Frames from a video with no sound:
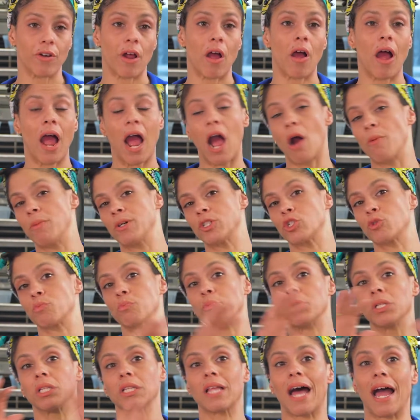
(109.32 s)
out how much
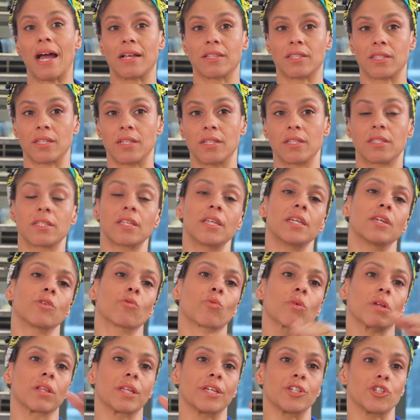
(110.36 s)
molasses in
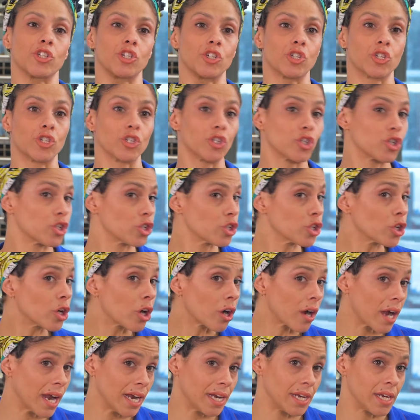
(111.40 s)
relation to
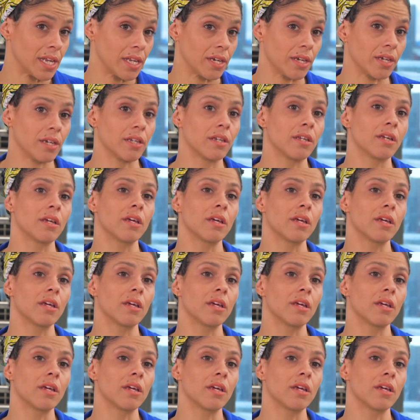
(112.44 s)
sugar I needed,